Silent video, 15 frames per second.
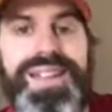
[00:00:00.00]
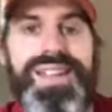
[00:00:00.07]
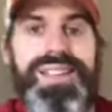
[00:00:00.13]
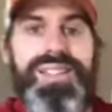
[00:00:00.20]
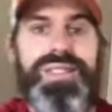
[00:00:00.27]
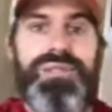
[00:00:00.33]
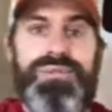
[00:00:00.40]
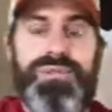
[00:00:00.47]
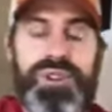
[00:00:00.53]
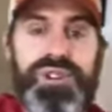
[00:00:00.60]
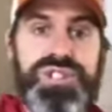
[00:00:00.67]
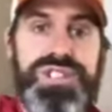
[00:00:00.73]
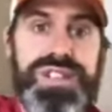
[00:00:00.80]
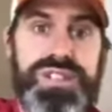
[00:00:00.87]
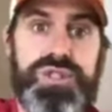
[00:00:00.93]
the
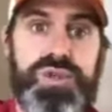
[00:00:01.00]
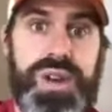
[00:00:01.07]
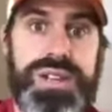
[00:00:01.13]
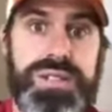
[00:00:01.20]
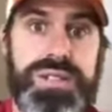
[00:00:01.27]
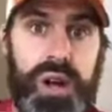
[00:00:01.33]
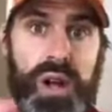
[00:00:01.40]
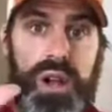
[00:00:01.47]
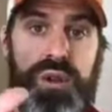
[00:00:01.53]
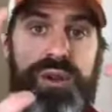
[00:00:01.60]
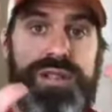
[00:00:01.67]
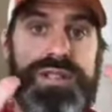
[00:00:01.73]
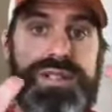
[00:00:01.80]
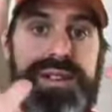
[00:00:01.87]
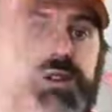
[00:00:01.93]
first distress
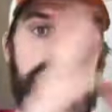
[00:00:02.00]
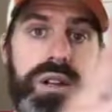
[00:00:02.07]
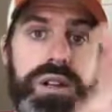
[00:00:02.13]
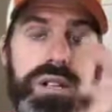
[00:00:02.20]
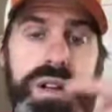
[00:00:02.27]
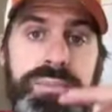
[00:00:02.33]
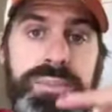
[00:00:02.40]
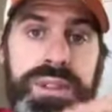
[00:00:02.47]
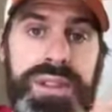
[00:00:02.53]
tolerance skill is something that